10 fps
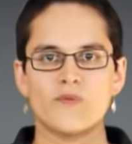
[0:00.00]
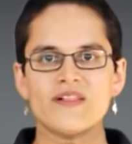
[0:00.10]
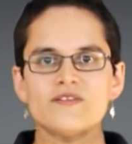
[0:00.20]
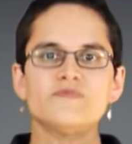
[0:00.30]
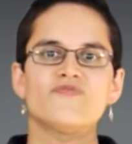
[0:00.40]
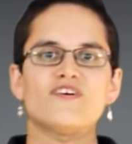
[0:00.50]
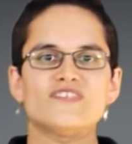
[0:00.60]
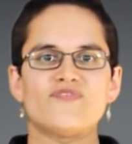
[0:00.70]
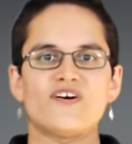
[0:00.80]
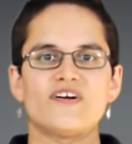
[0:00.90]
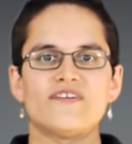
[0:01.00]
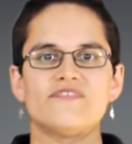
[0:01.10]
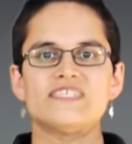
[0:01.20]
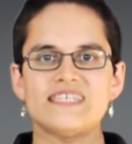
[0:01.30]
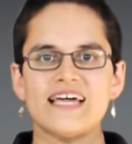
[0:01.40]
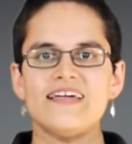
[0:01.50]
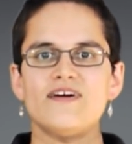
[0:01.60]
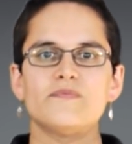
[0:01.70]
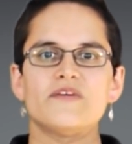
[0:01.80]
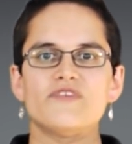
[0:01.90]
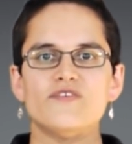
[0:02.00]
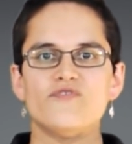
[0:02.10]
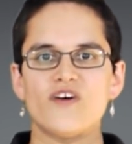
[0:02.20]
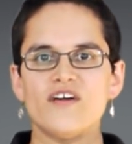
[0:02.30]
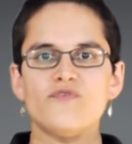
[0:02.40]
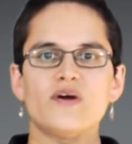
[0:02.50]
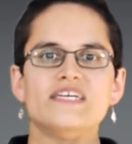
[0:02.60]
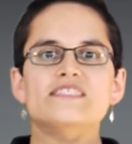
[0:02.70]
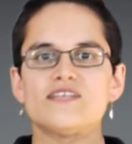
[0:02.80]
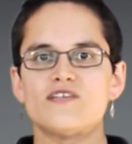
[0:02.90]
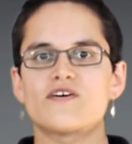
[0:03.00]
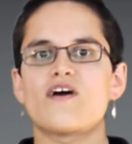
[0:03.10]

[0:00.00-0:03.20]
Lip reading: Welcome to Fast Five. Today, I'm giving you five ways to look